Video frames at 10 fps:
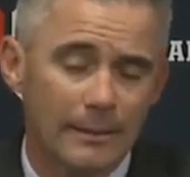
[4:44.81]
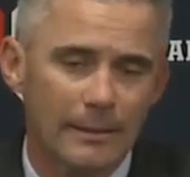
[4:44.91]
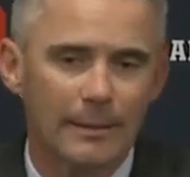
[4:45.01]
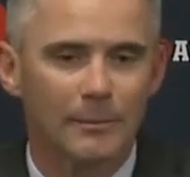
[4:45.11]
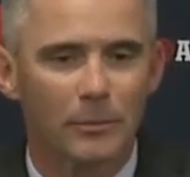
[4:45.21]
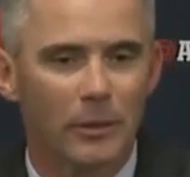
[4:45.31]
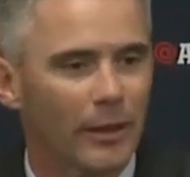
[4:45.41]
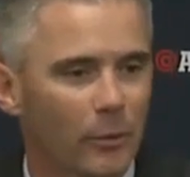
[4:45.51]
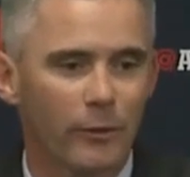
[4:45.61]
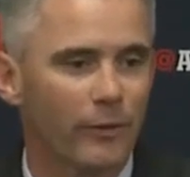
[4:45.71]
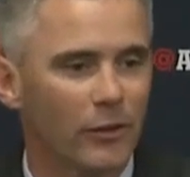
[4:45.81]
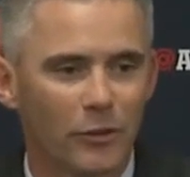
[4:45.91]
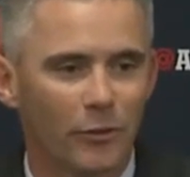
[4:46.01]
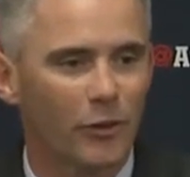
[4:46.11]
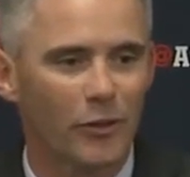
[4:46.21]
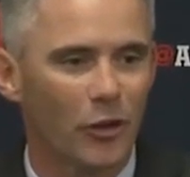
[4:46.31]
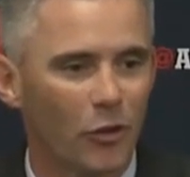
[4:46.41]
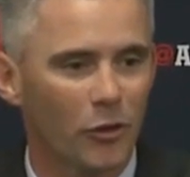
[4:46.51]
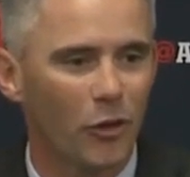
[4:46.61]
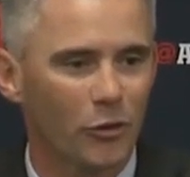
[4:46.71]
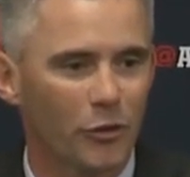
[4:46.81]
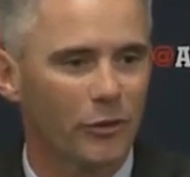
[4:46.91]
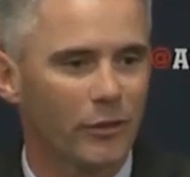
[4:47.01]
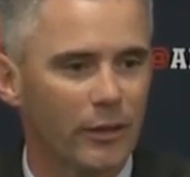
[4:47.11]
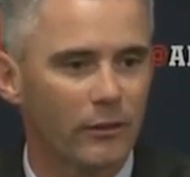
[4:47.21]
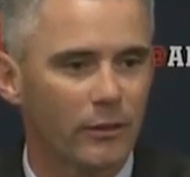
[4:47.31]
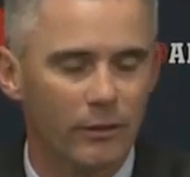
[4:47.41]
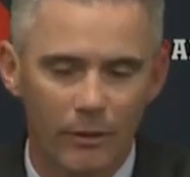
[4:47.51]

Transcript: And uh, you know, heck, we faced adversity all, all through the season.